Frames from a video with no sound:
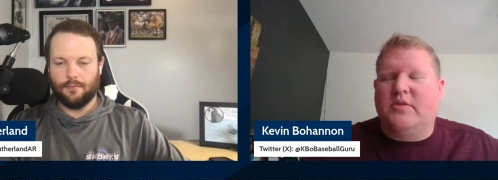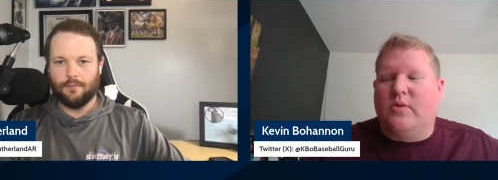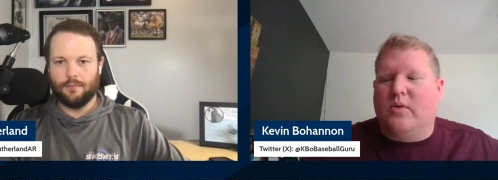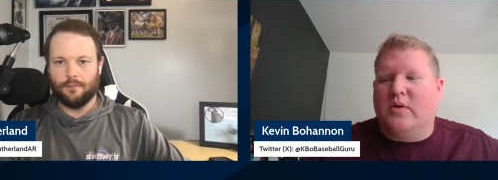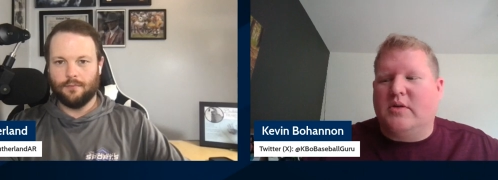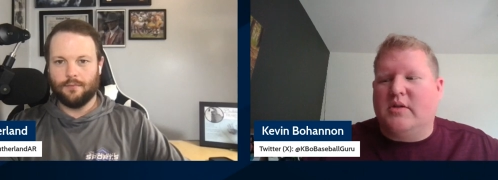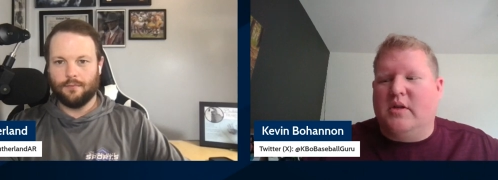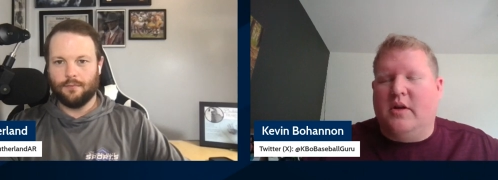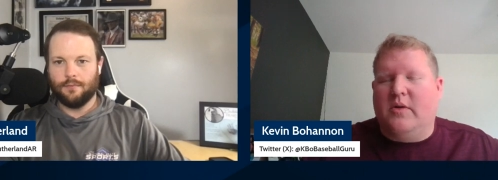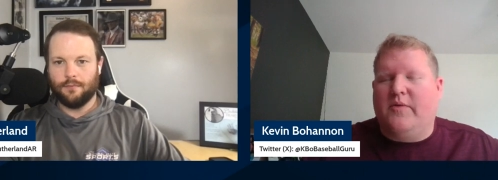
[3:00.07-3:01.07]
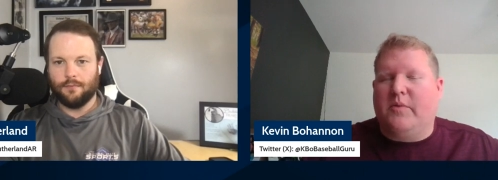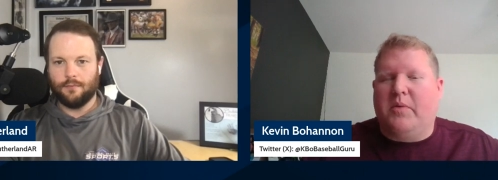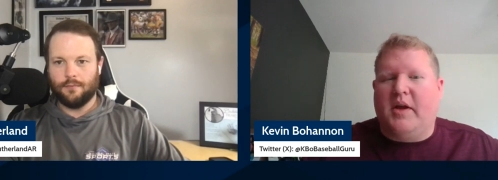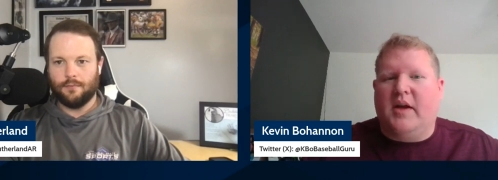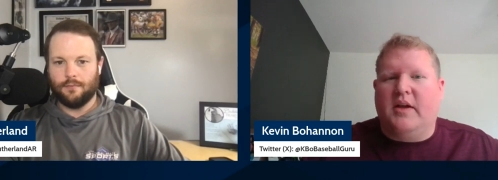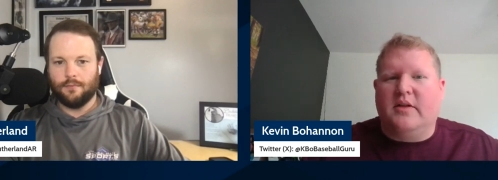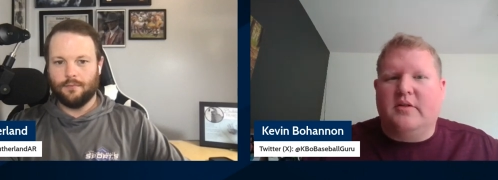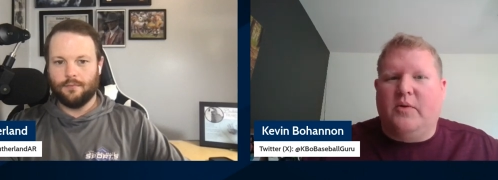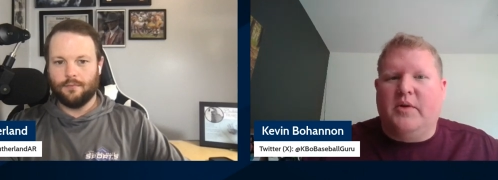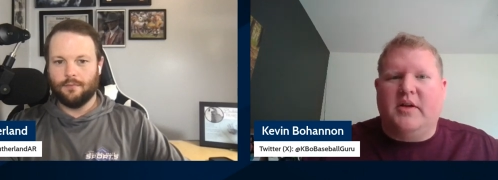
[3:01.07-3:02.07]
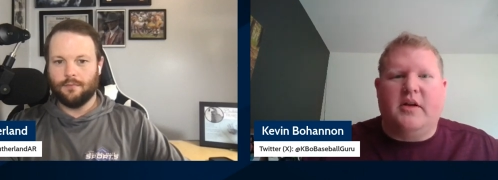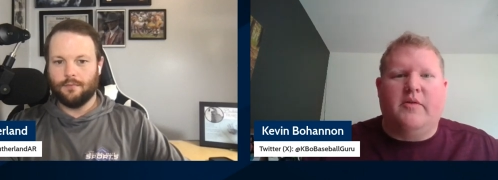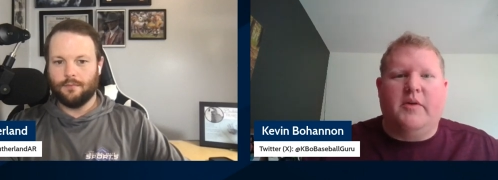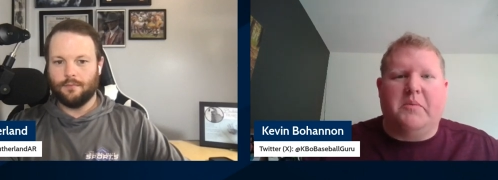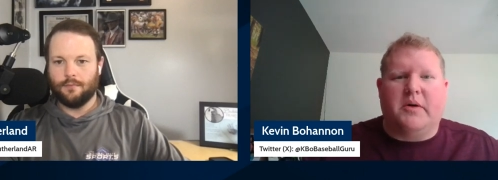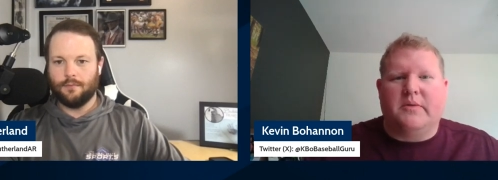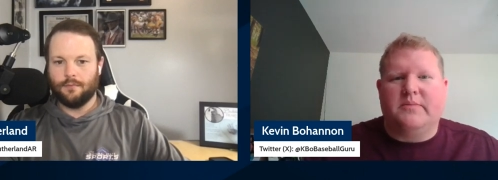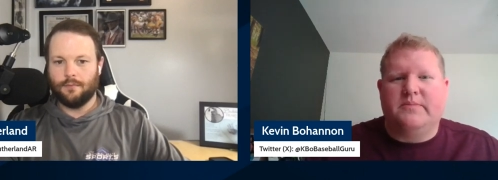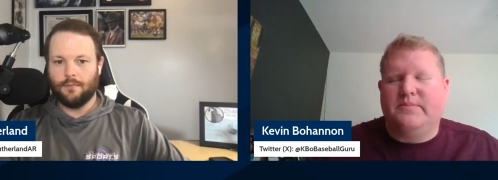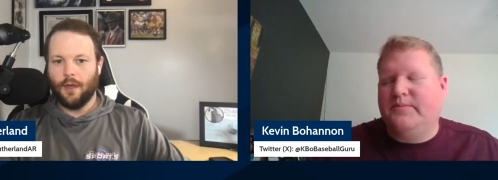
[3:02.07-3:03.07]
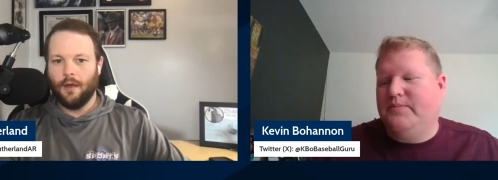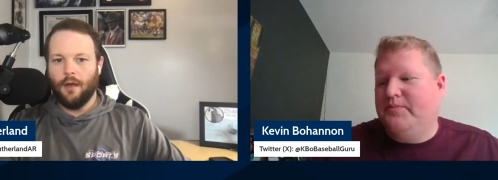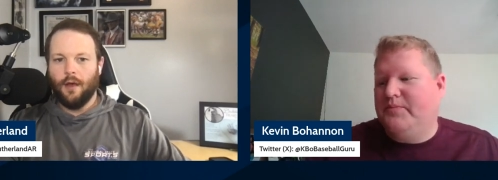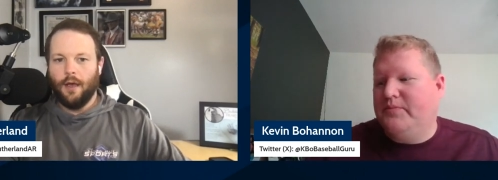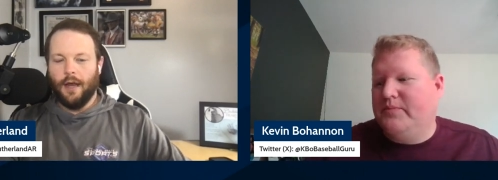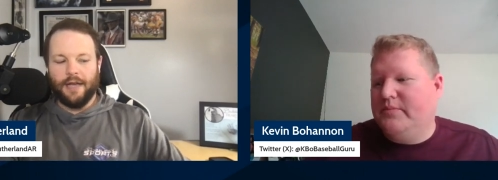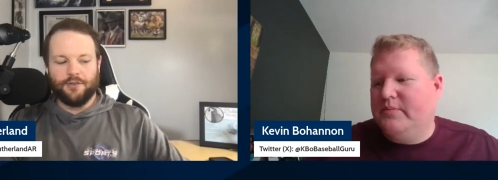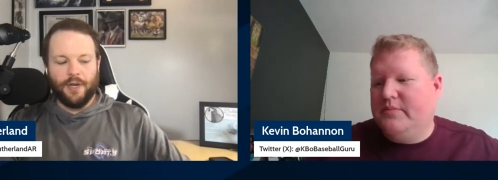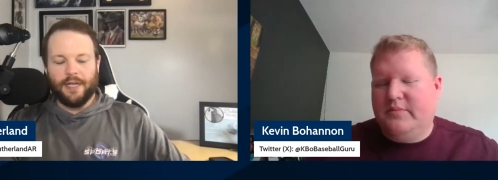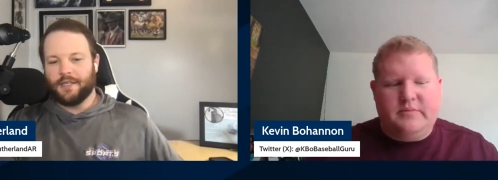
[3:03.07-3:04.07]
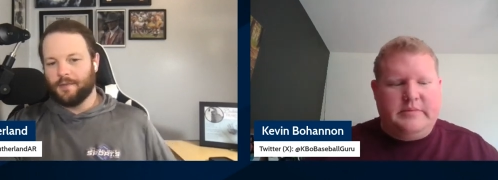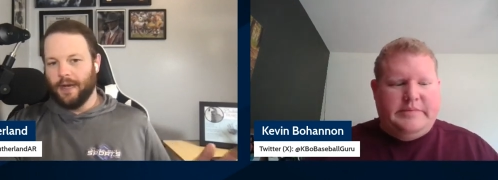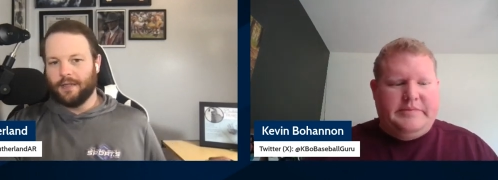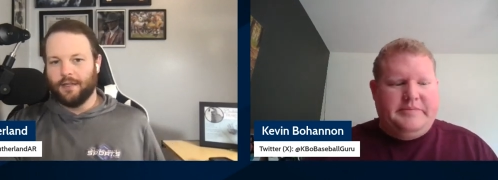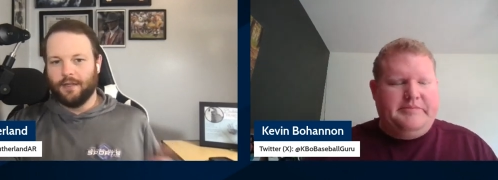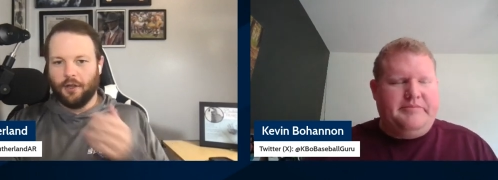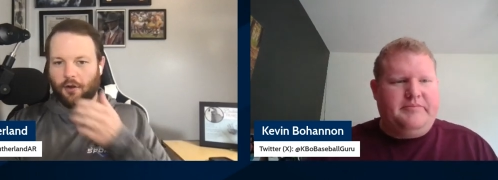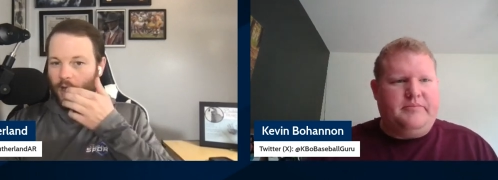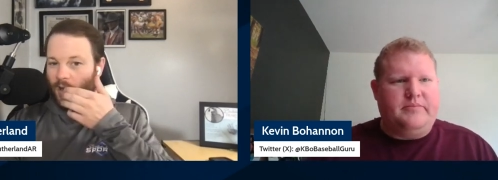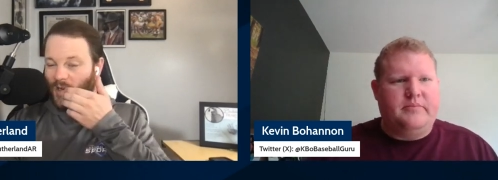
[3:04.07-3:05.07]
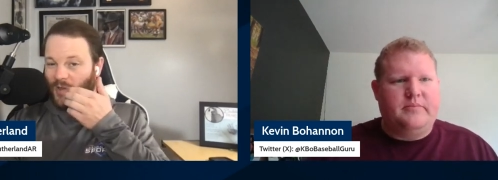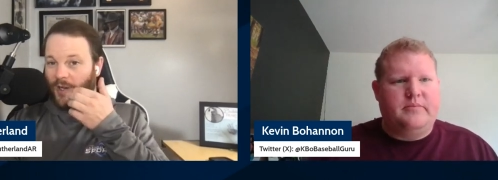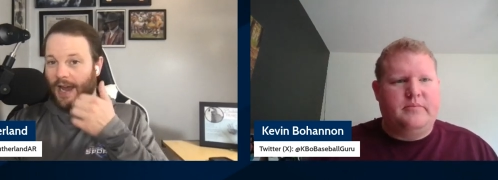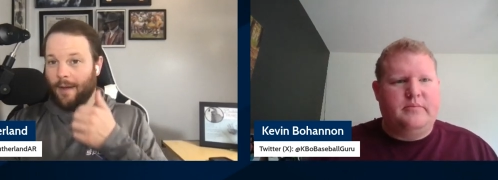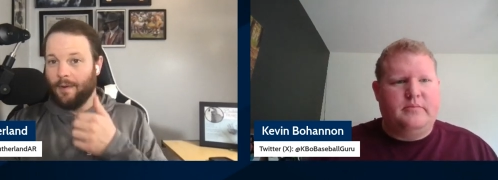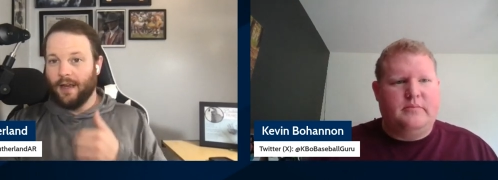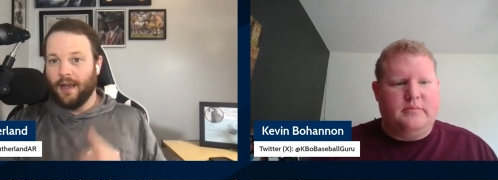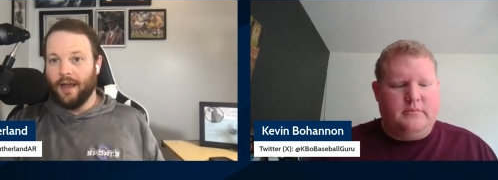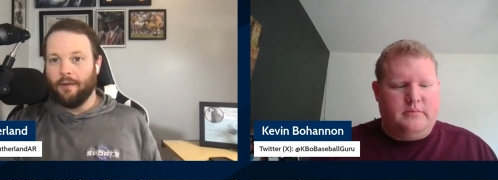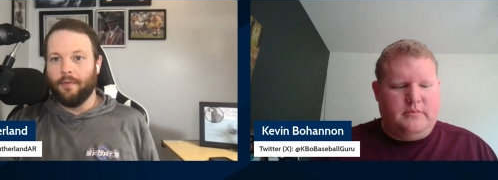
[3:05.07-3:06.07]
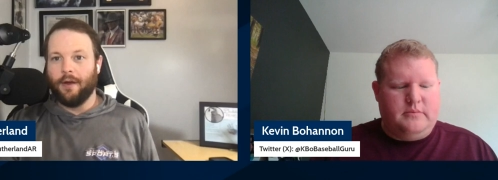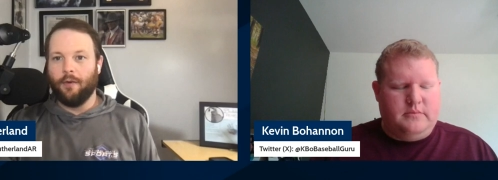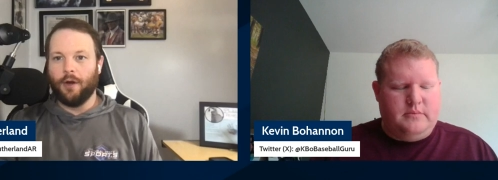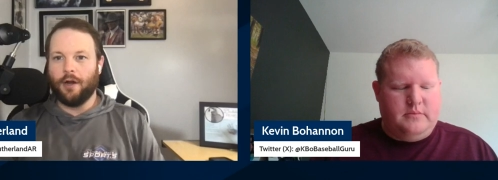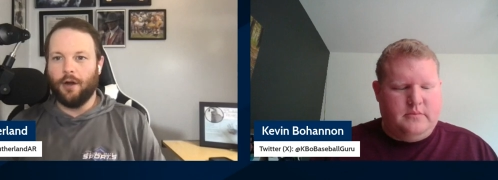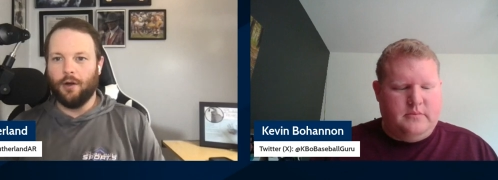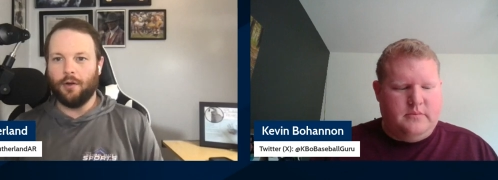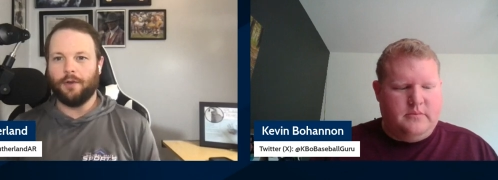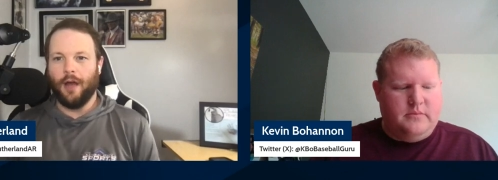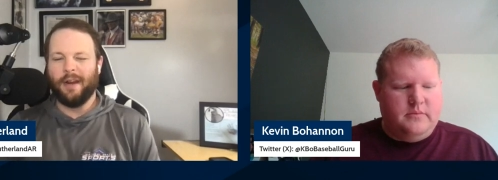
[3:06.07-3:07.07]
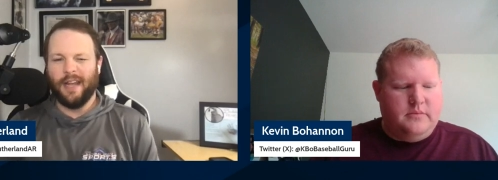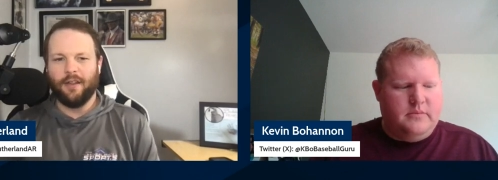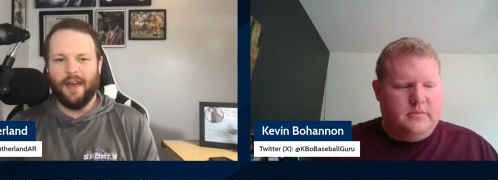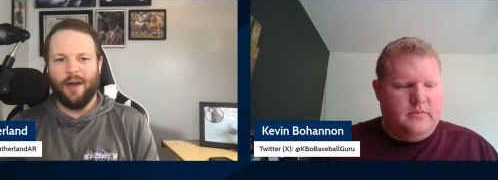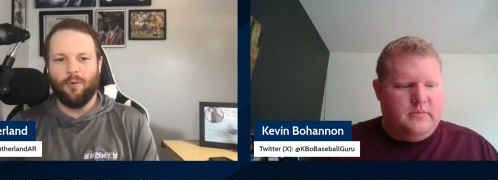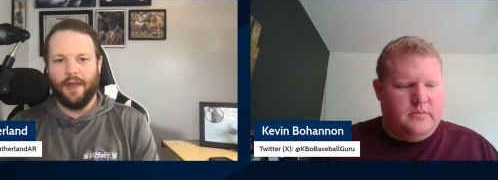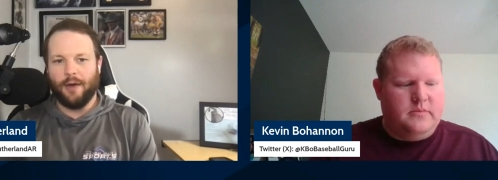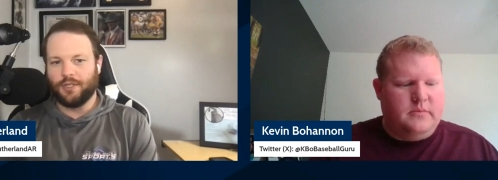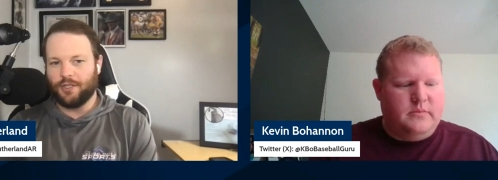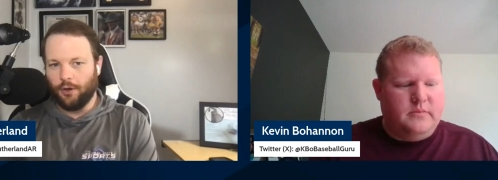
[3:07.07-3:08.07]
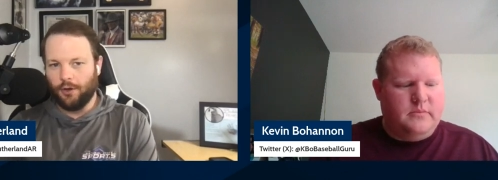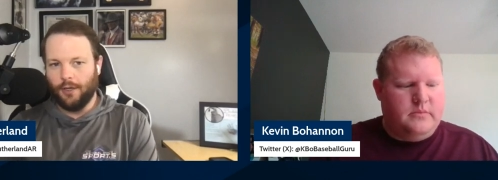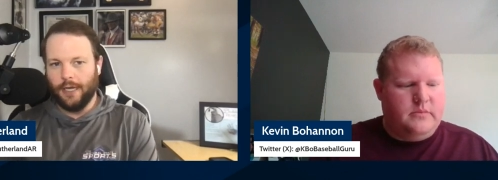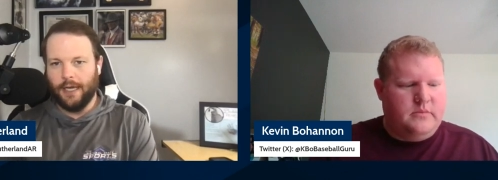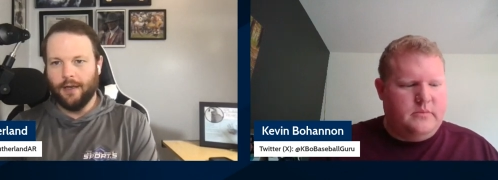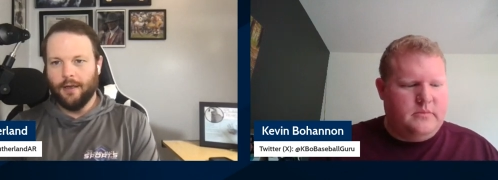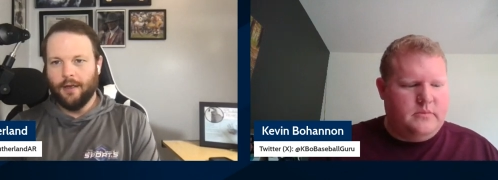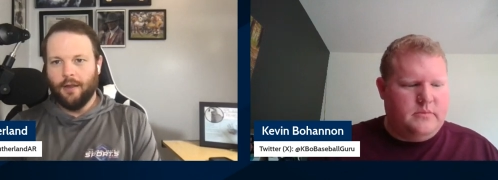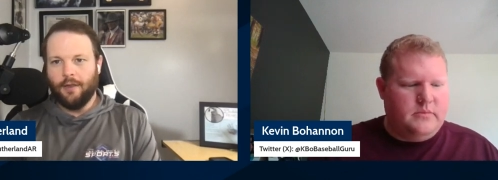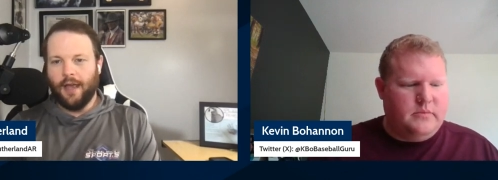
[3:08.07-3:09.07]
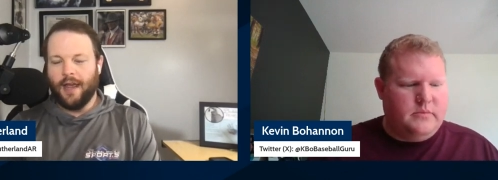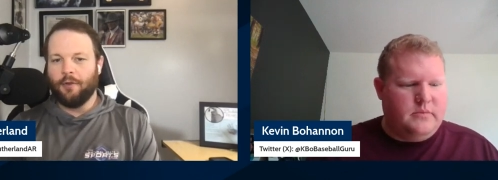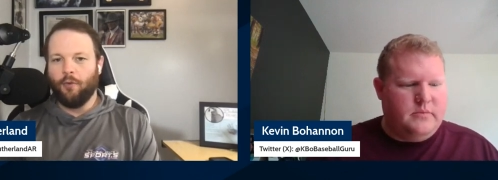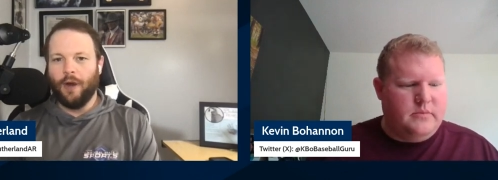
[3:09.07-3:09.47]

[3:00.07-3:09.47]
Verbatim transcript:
Speaker 1: towards you know if you're playing going into November.
Speaker 2: And as we expected, the Little Rock Christian Cabot game, uh, we call coming into that one. That was certainly the game of the